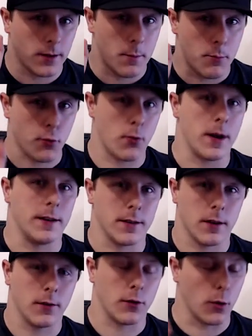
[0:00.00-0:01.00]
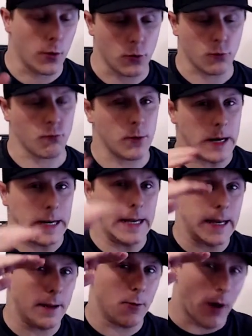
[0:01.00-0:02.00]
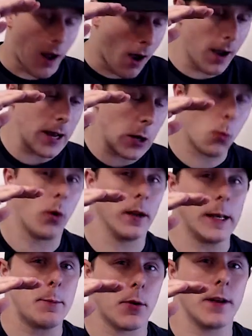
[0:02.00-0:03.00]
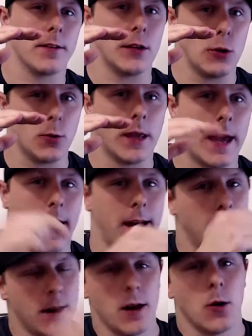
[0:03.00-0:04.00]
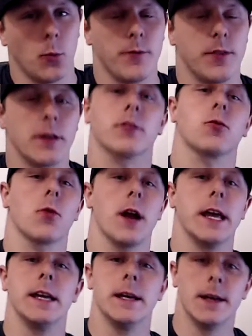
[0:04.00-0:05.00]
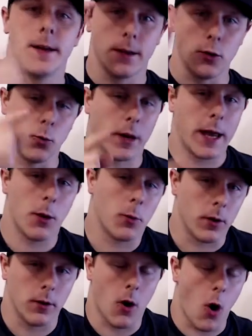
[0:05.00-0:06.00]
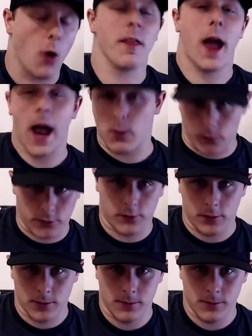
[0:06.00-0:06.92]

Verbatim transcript: print. So those really high quality prints that you get with this crate, you will get one on the house,